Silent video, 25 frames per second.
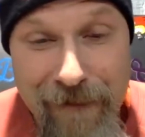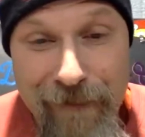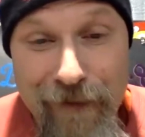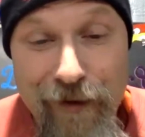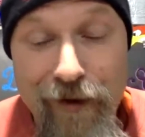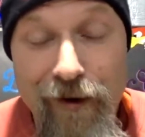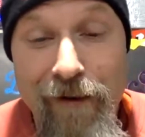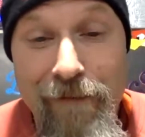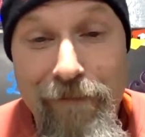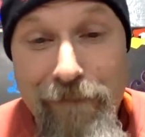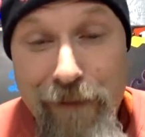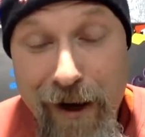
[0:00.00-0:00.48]

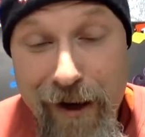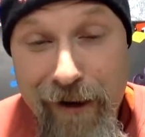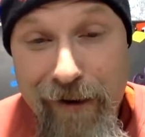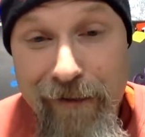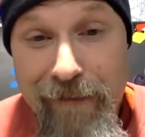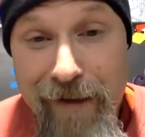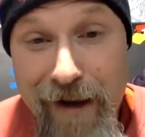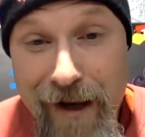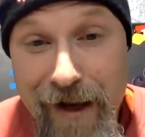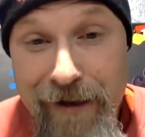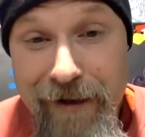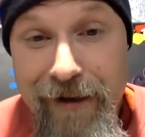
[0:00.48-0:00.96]
You're a better
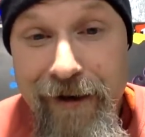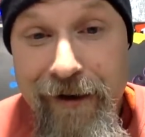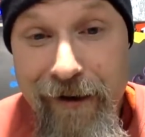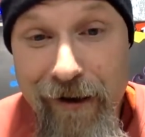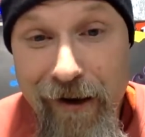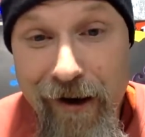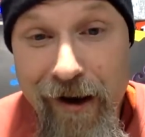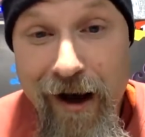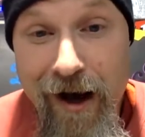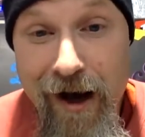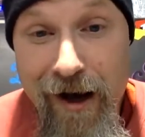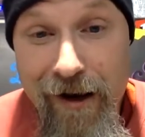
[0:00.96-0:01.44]
man than
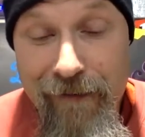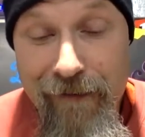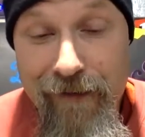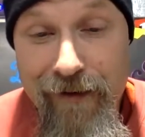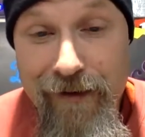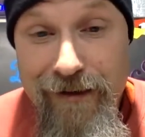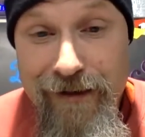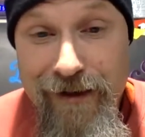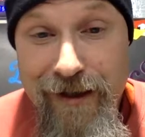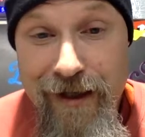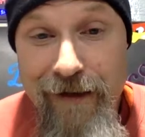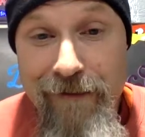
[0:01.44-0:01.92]
a lot of
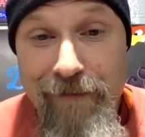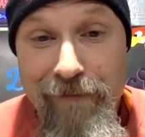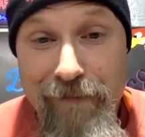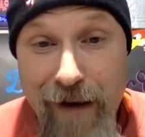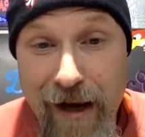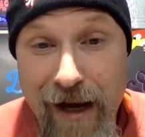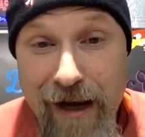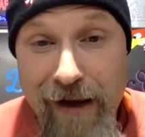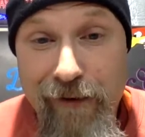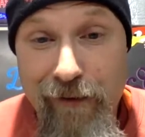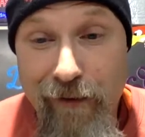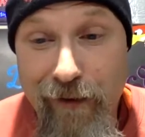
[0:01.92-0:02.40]
us getting
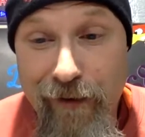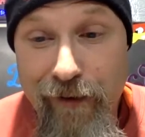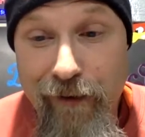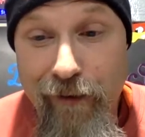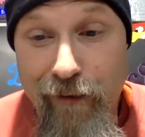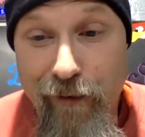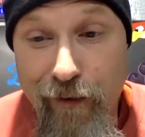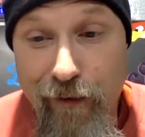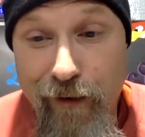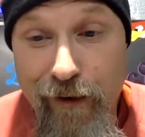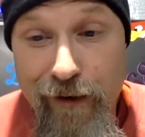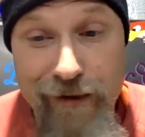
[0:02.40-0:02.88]
back on the
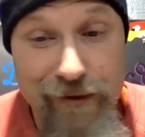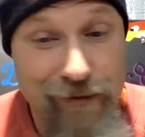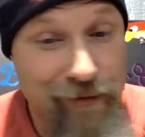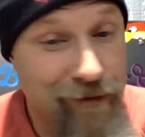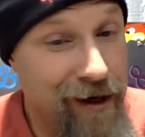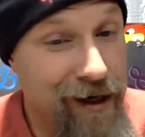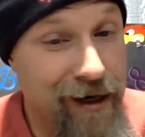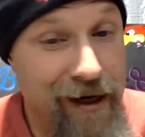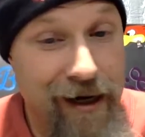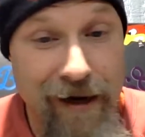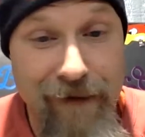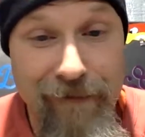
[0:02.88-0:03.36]
horse
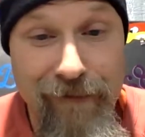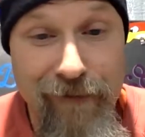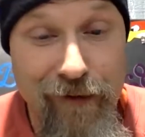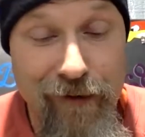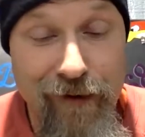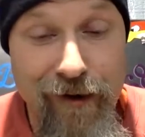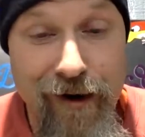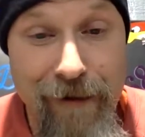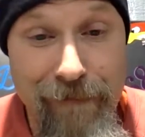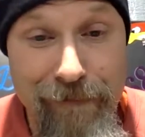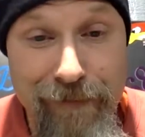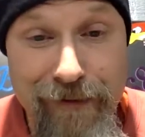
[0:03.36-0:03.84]
right
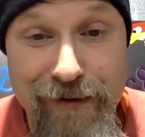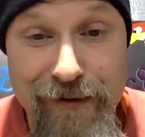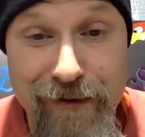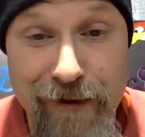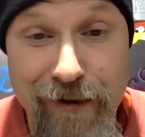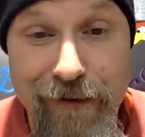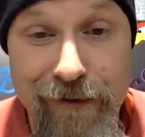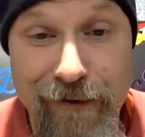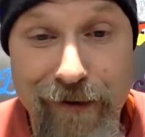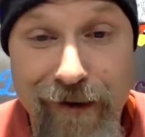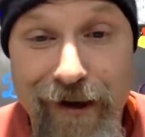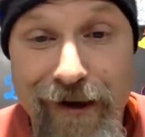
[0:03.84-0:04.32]
after an
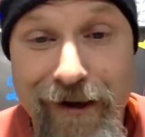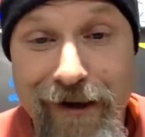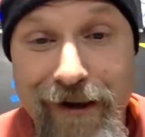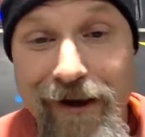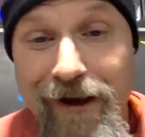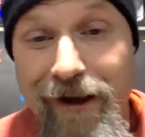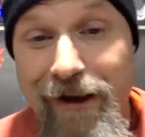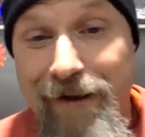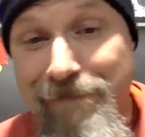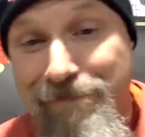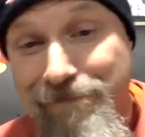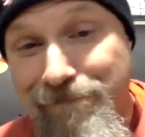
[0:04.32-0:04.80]
episode like
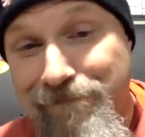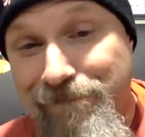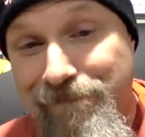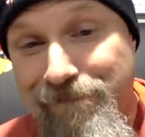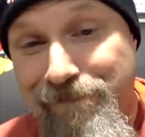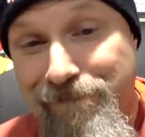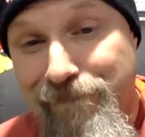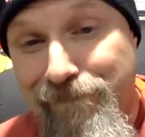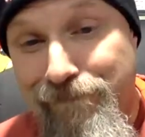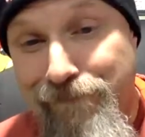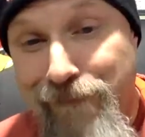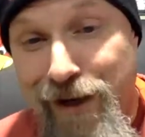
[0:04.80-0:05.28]
that.
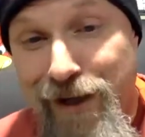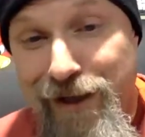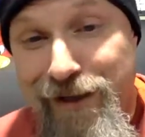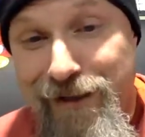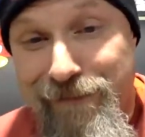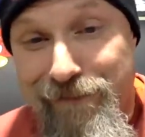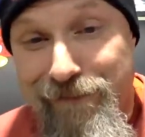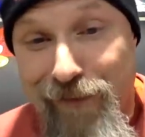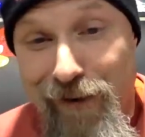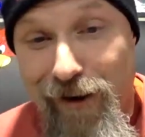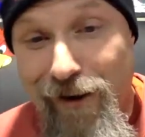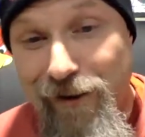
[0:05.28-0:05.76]

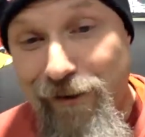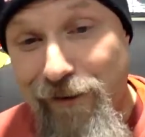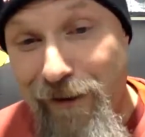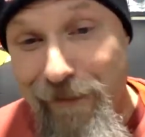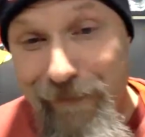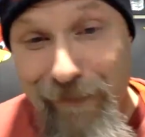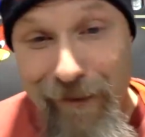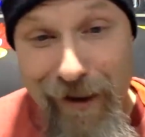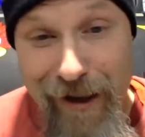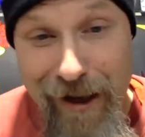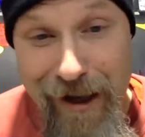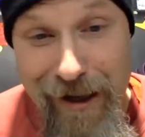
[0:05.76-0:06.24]
Peace, brother.
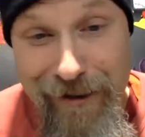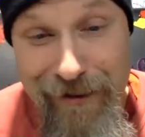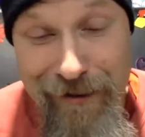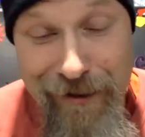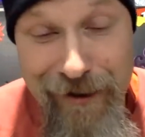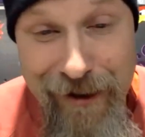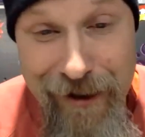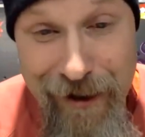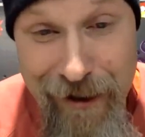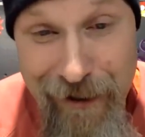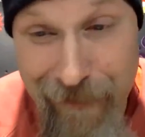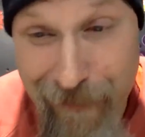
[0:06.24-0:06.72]
I'm glad
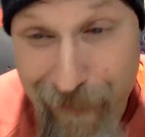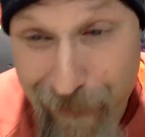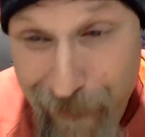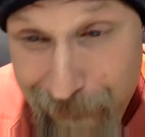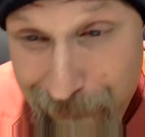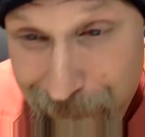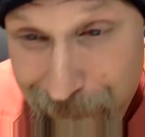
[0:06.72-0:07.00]
you're here.